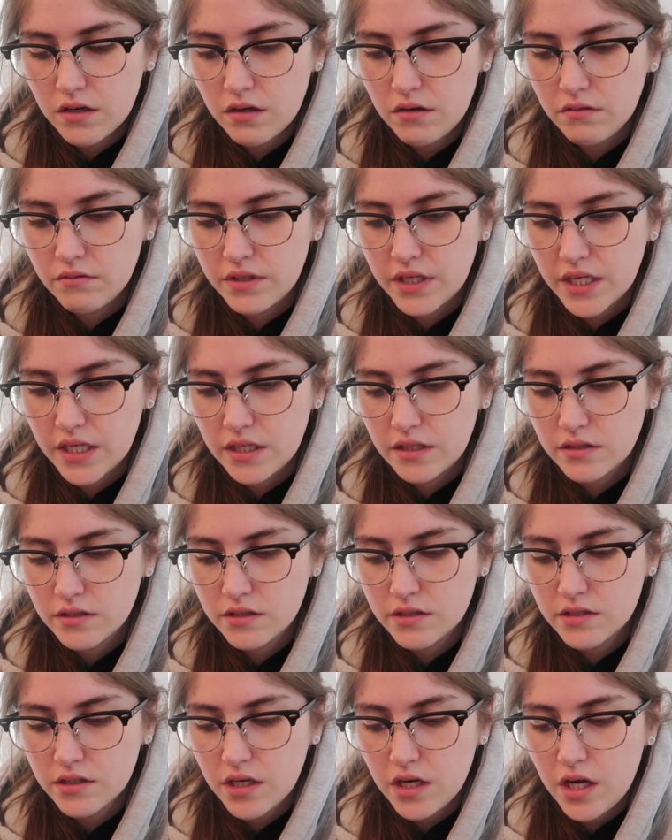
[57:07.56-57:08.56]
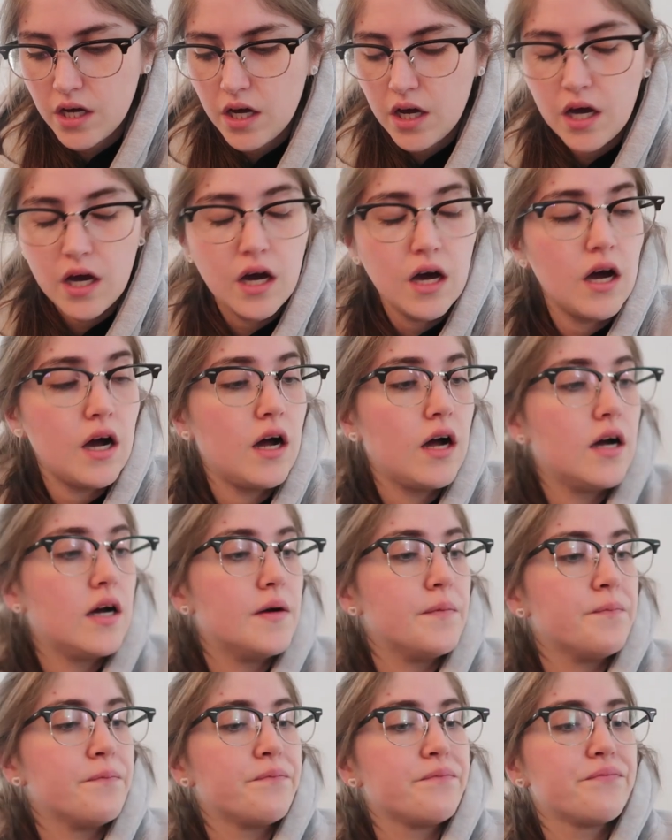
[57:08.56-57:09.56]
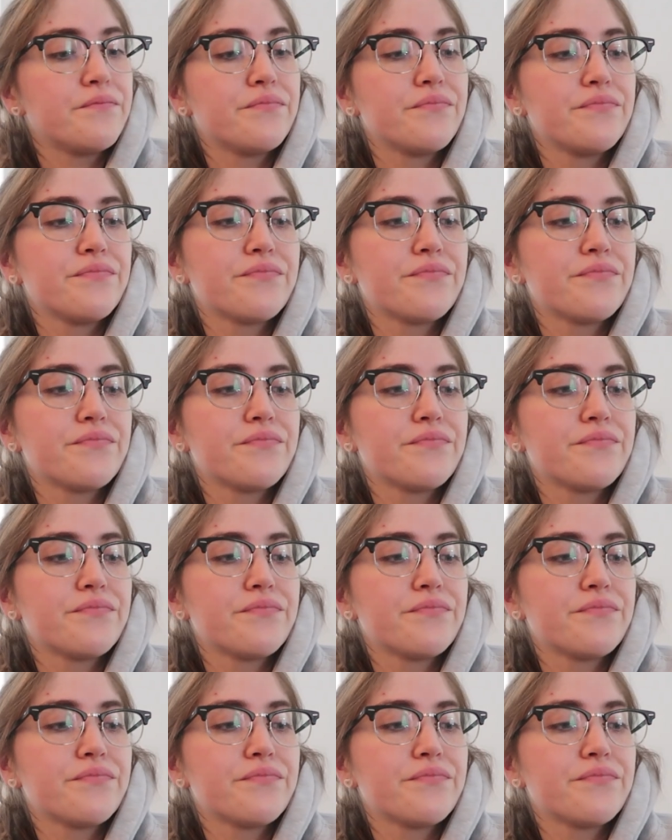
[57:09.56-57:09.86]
Oh, nice. Um,